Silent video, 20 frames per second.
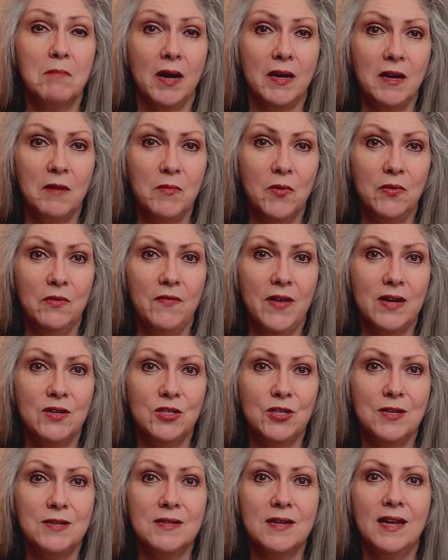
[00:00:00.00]
Monday
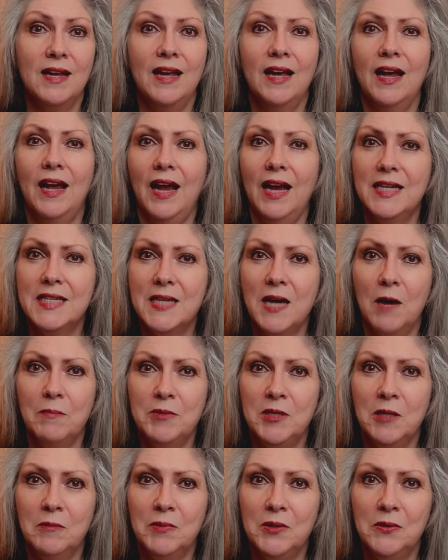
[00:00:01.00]
Motivation and Top
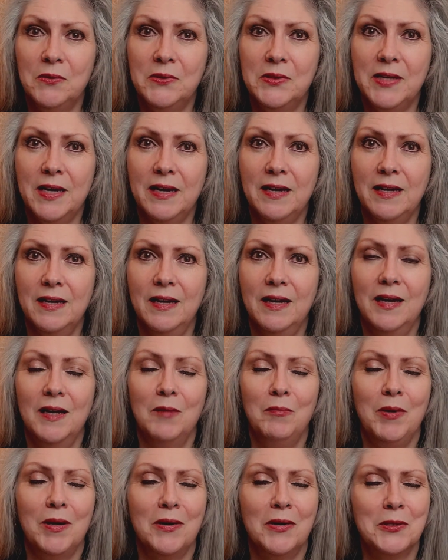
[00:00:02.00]
Tip Tuesday
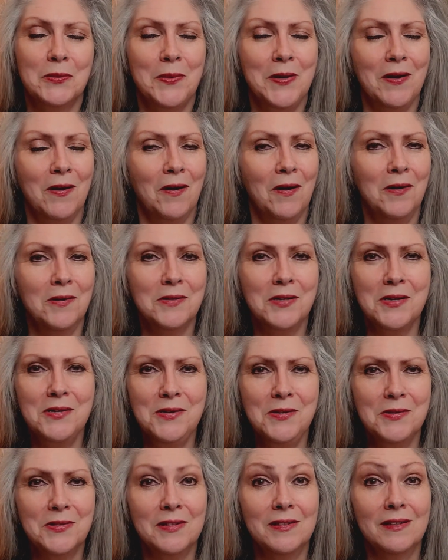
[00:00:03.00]
because we all can
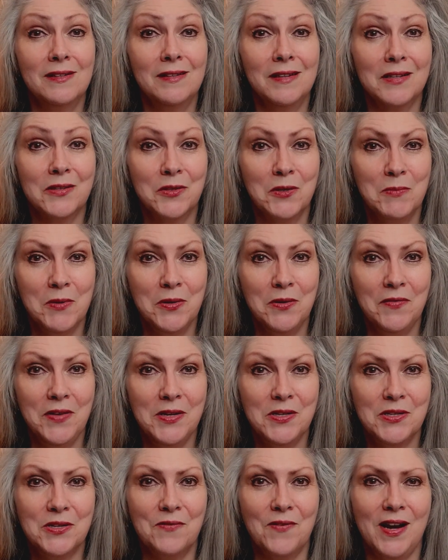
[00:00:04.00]
use a little extra
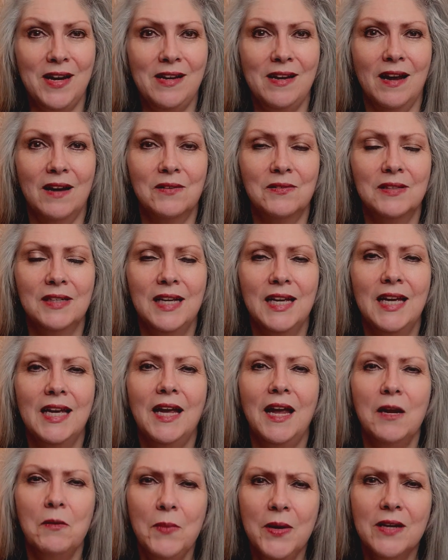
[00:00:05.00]
motivation right now,
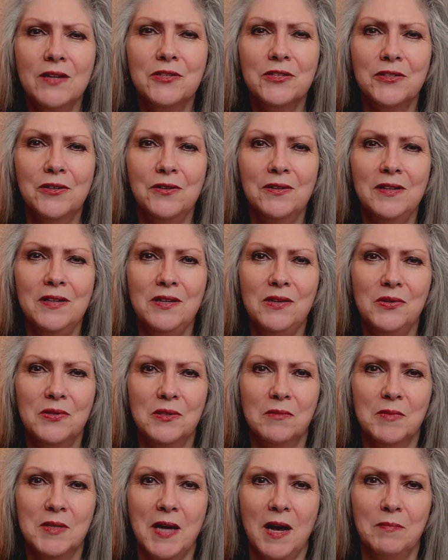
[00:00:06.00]
and we can certainly use
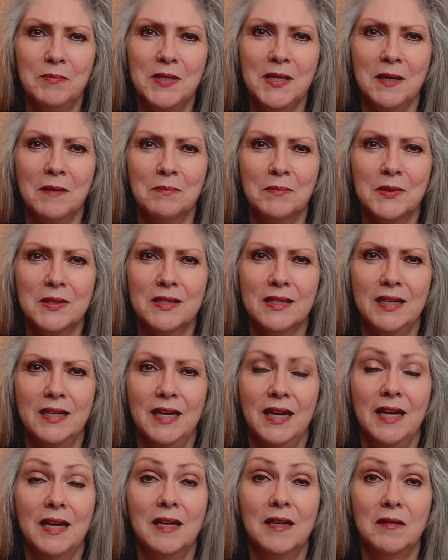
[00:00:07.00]
some top tips.
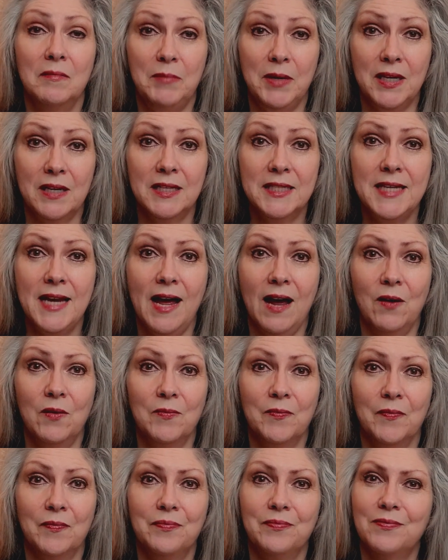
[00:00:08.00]
Because now,
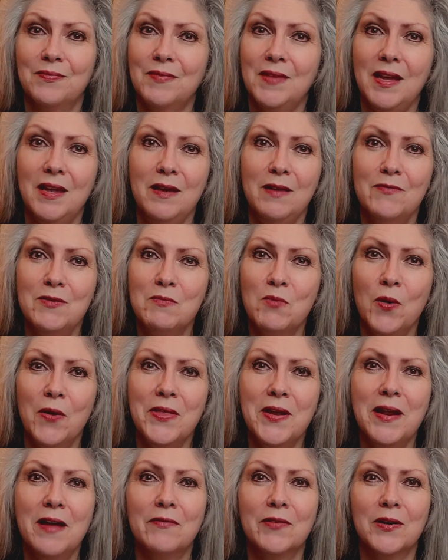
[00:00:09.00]
even more
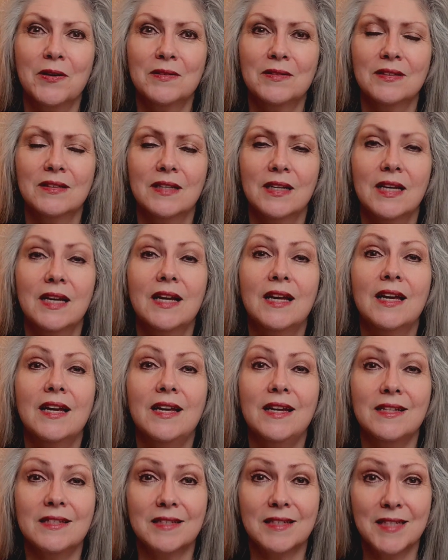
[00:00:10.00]
than ever,
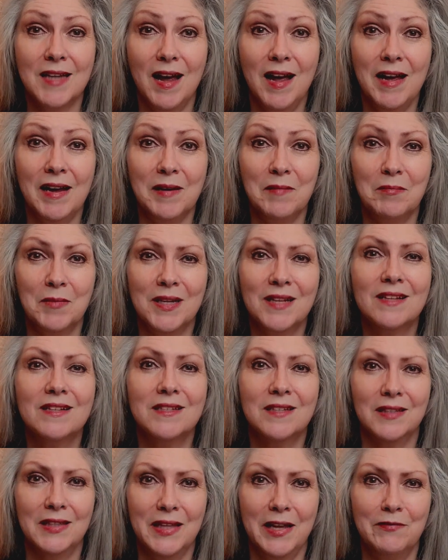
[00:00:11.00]
it's time
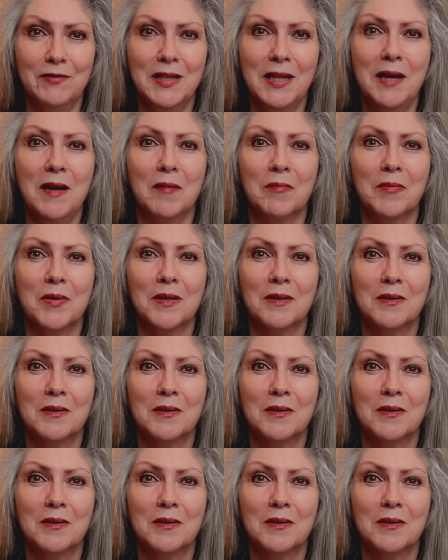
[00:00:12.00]
to level up.